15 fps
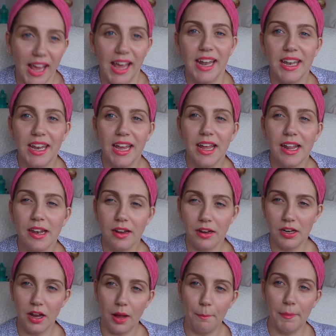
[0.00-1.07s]
and
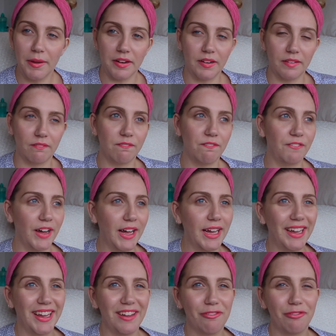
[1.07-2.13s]
then number
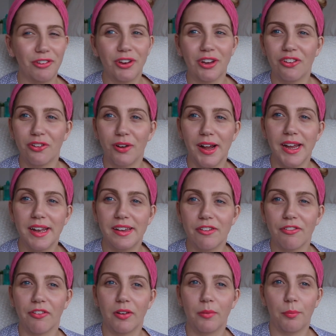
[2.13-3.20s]
5, you can try
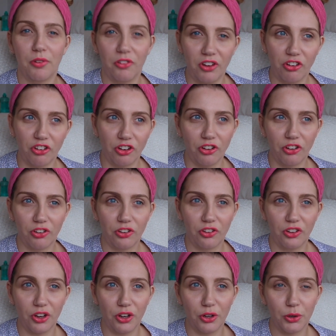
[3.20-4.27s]
different positions.
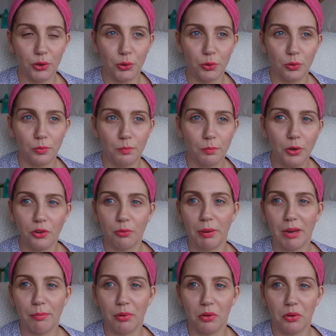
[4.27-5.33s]
So most
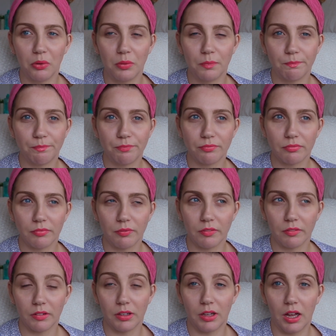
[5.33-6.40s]
people
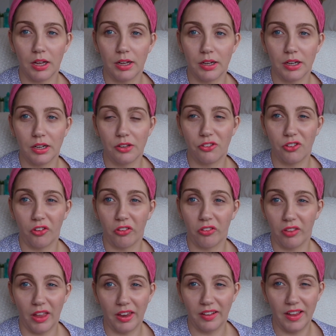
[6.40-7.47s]

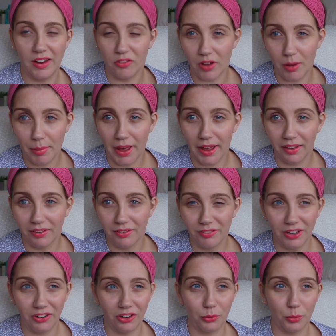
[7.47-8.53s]
just like lay on their back,
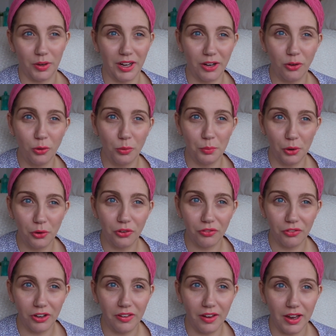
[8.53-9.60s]
which is what I do most
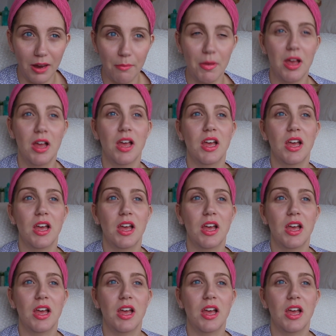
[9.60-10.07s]
of the time.